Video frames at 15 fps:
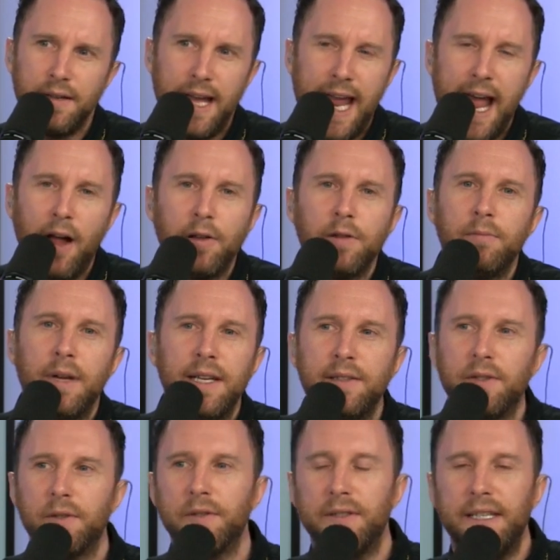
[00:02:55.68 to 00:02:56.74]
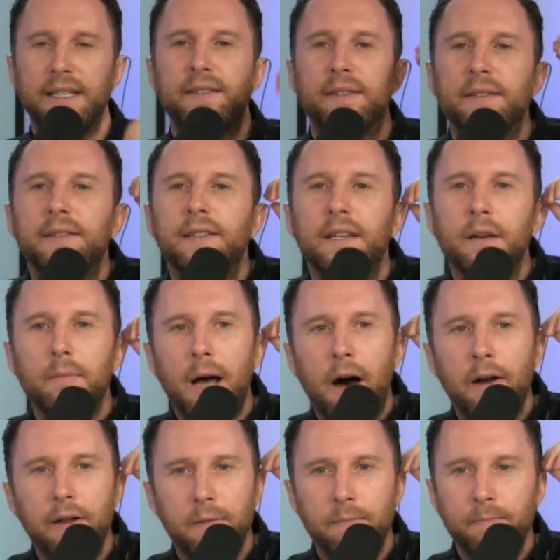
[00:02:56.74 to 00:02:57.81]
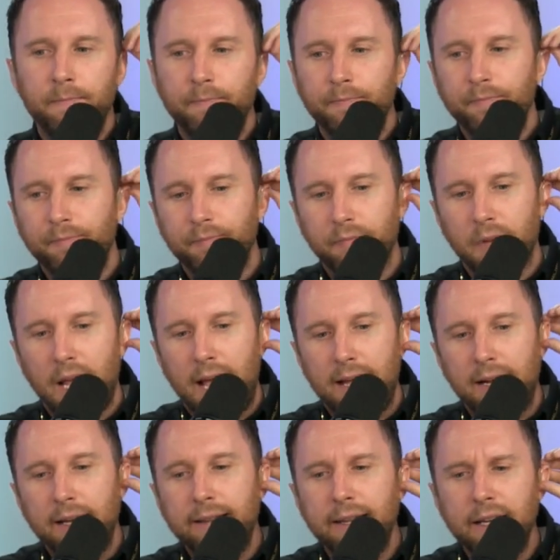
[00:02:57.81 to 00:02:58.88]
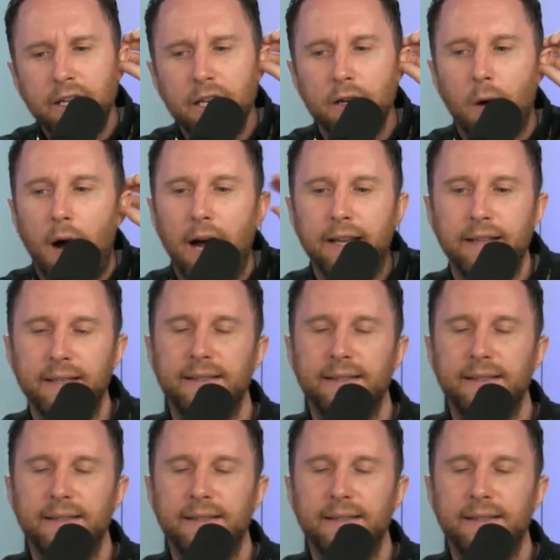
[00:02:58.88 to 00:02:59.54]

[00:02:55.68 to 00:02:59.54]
elemental decency about him. And I think, you know, I think